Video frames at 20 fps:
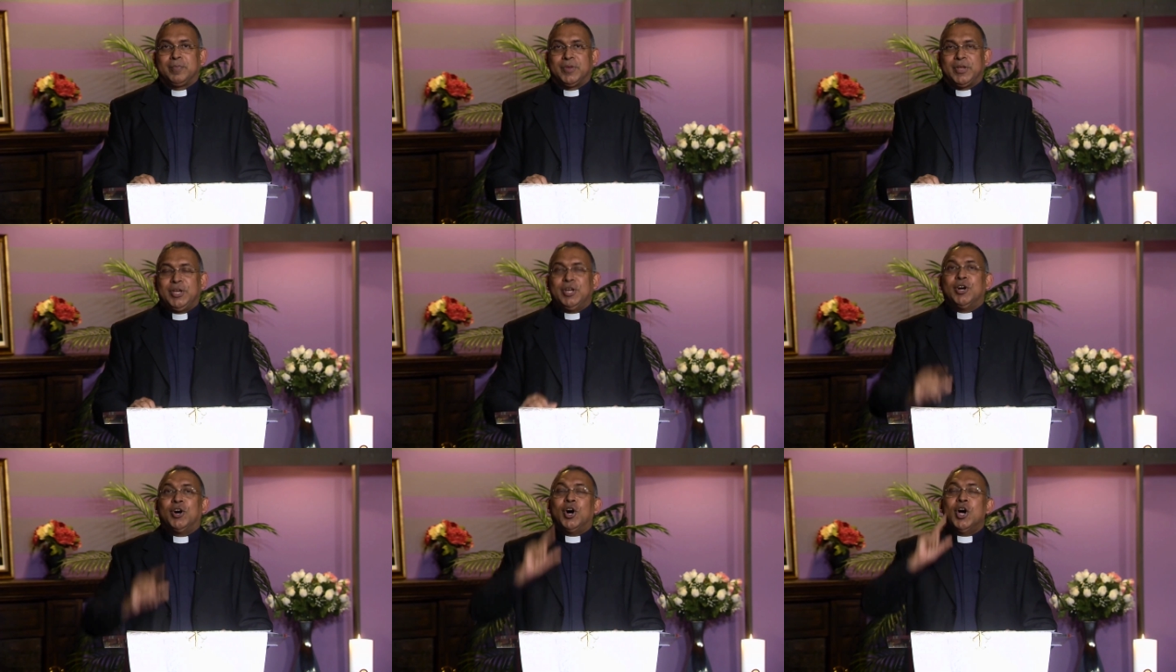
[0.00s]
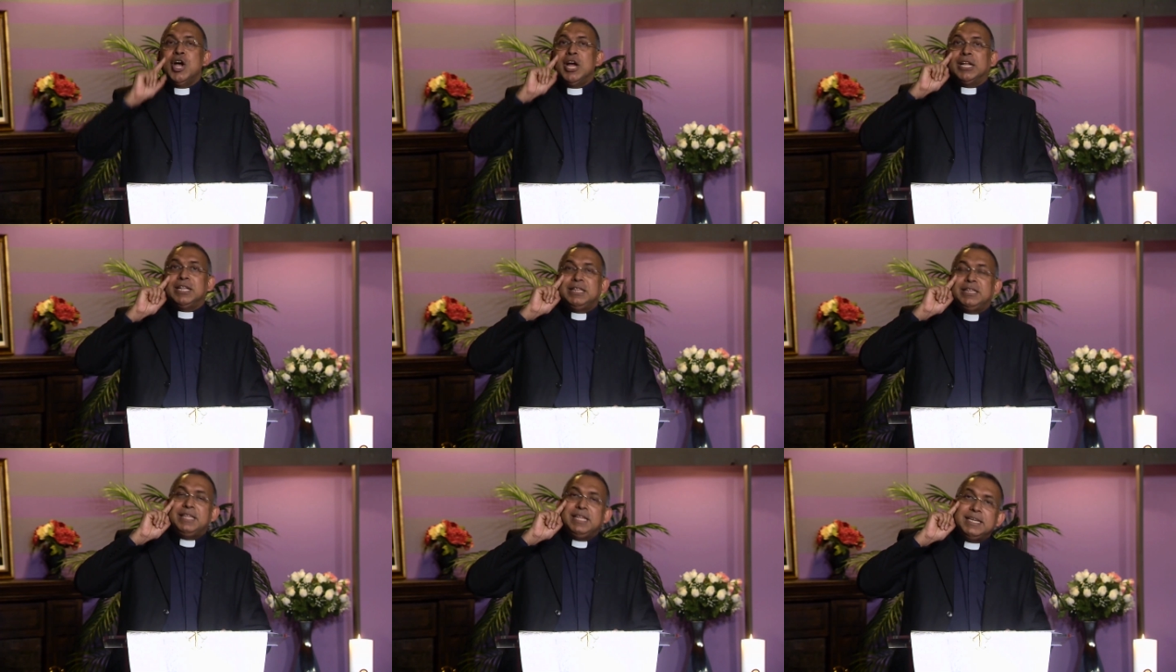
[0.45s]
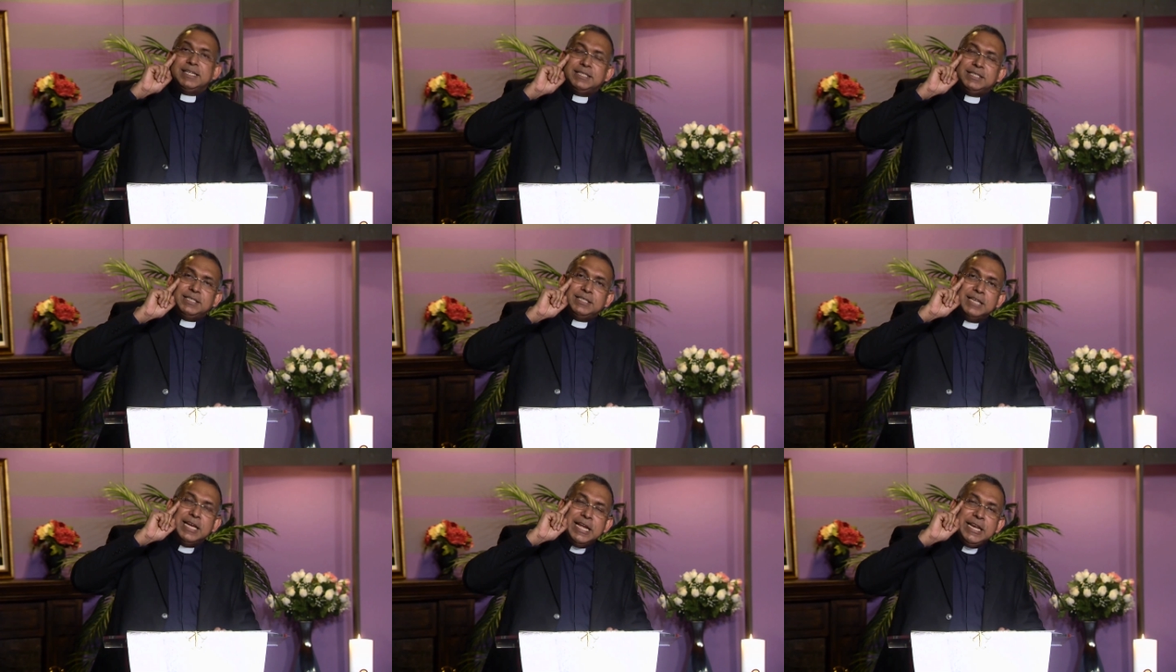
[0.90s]
You know,
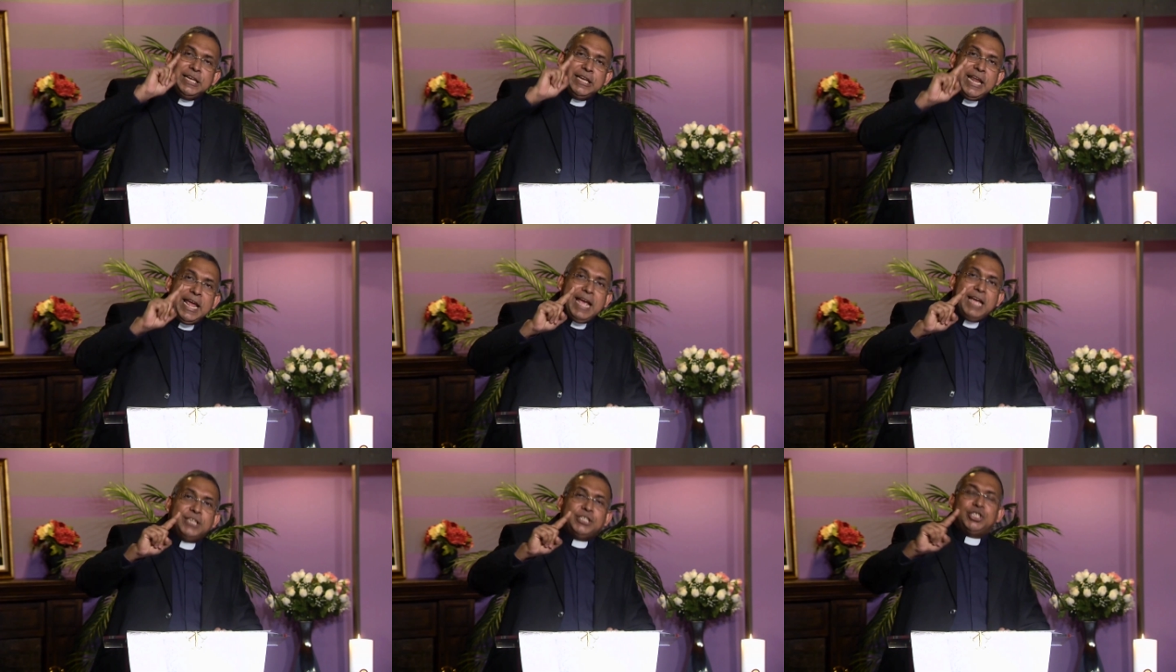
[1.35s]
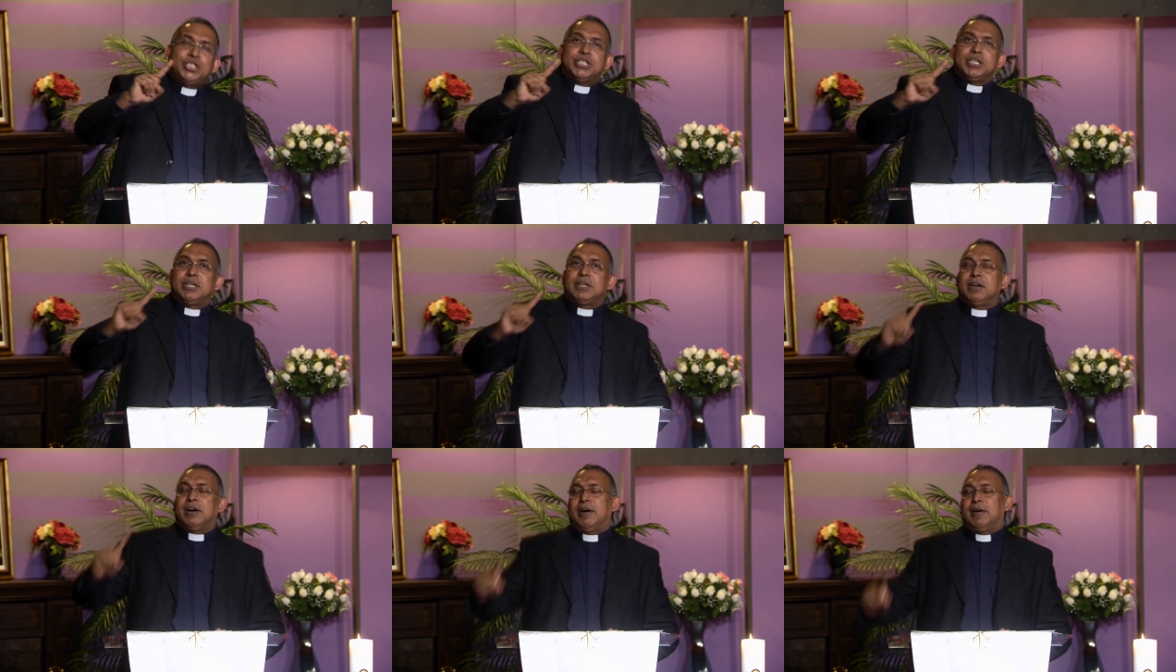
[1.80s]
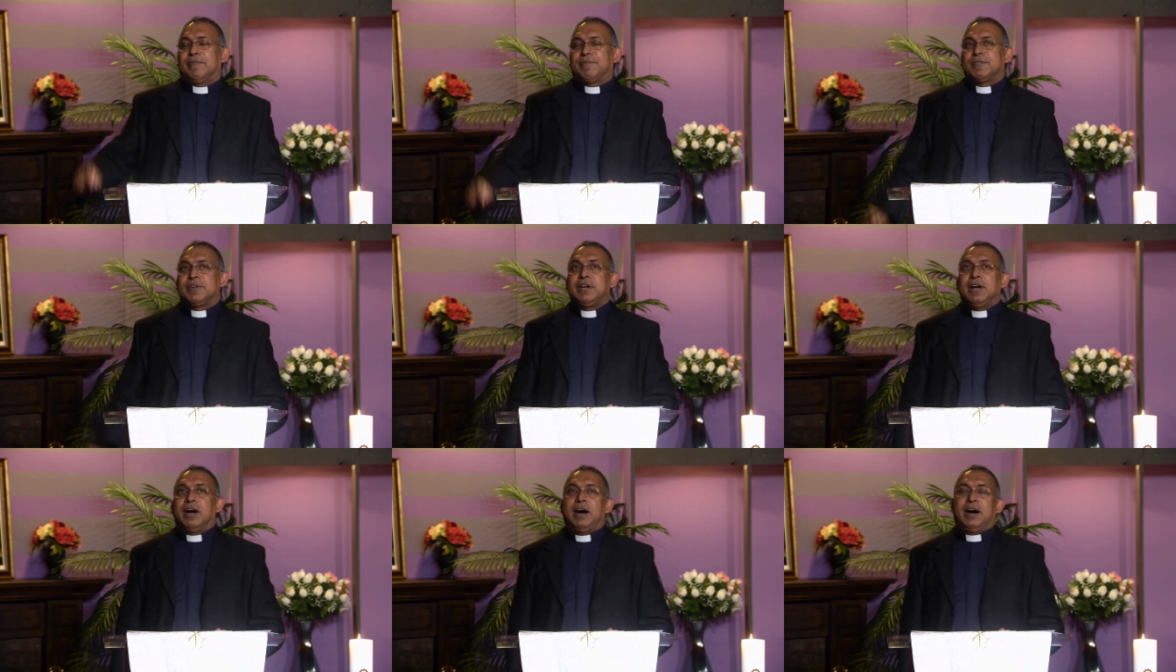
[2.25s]
this nature
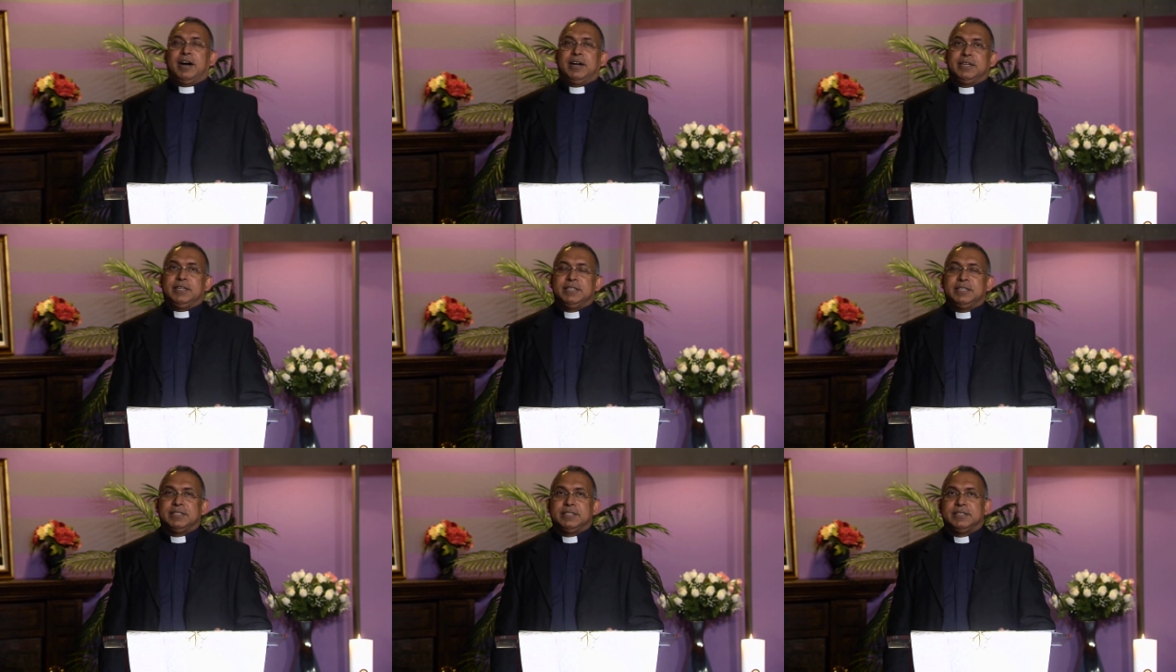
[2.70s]
of God,